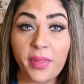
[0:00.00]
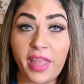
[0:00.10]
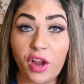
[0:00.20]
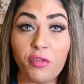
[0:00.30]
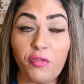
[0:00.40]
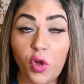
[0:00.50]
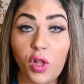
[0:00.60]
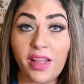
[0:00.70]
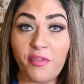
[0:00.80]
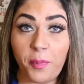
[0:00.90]
They are
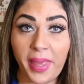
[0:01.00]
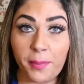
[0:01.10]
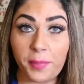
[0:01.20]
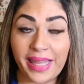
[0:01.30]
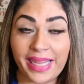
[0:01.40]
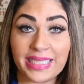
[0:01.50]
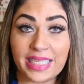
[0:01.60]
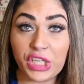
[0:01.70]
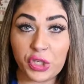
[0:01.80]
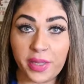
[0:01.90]
full of
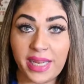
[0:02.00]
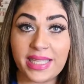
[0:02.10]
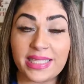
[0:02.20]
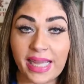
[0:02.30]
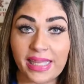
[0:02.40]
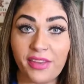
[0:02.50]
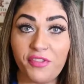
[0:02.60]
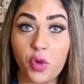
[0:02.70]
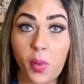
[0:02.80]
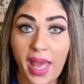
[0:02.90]
plant ingredients that
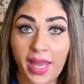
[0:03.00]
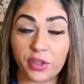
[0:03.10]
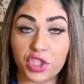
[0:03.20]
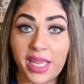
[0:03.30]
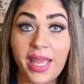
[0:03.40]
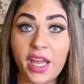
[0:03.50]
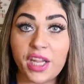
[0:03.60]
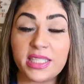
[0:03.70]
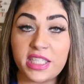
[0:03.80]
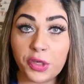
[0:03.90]
give you energy.
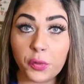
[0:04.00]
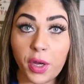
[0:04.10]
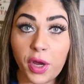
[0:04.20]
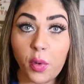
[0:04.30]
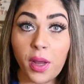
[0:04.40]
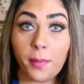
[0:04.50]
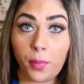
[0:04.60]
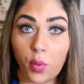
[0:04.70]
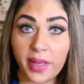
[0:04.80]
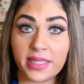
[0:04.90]
0
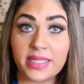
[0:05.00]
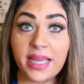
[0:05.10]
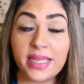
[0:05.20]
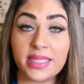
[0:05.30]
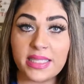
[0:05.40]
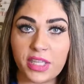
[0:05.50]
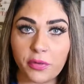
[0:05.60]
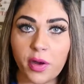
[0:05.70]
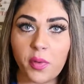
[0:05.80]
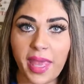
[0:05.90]
points,
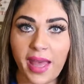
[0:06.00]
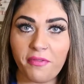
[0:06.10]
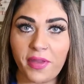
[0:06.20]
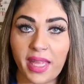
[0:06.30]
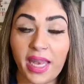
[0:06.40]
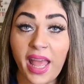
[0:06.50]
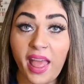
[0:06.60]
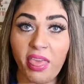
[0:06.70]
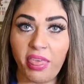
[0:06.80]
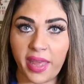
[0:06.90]
0 caffeine.
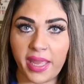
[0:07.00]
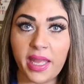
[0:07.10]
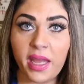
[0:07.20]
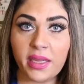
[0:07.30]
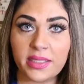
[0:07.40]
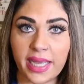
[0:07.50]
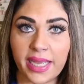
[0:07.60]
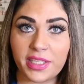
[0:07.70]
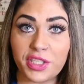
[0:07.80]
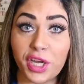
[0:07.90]
They
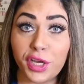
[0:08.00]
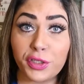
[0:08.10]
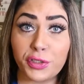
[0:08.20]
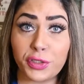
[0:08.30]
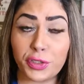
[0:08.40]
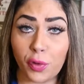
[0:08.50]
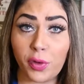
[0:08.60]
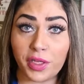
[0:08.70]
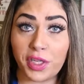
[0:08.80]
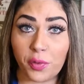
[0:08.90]
taste so
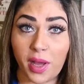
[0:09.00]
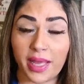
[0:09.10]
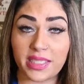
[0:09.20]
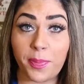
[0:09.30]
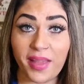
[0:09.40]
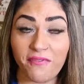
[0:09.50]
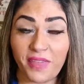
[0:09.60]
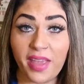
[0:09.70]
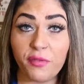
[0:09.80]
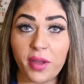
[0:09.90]
good, you guys. My
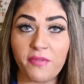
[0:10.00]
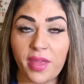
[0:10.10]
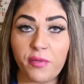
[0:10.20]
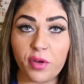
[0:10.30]
favorite